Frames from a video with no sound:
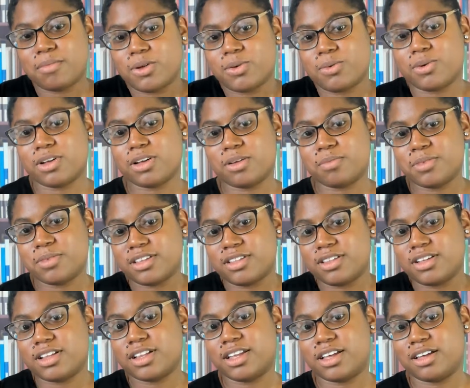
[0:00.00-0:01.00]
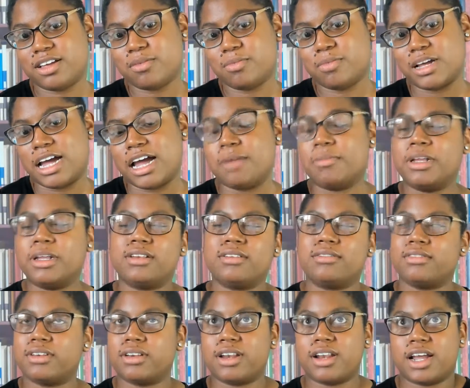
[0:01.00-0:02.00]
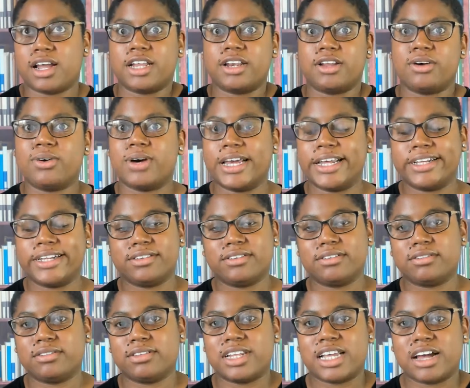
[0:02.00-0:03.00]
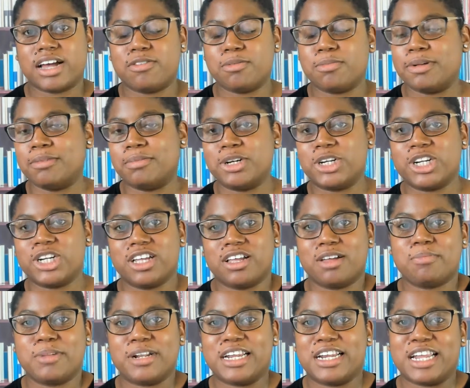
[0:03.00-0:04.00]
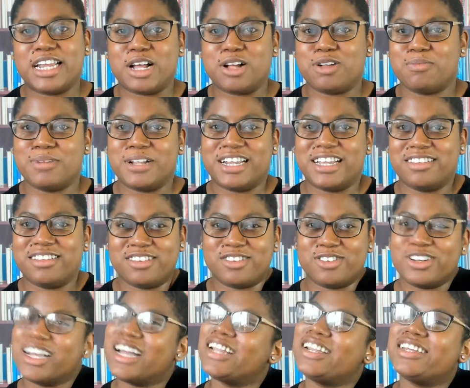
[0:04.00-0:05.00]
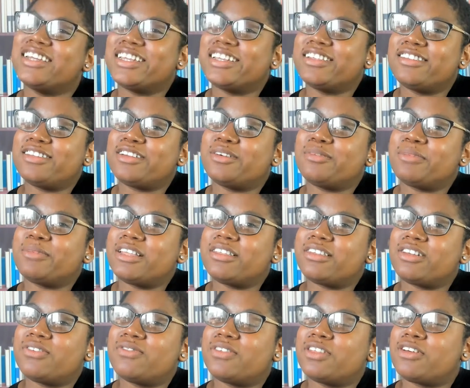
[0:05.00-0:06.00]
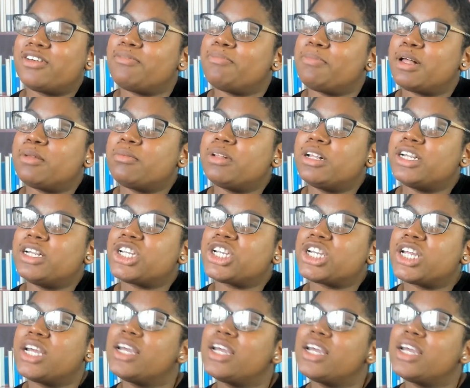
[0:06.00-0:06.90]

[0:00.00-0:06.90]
Welcome to the club. I mean, I know I have a publishing company now, but I still kind of consider myself self-published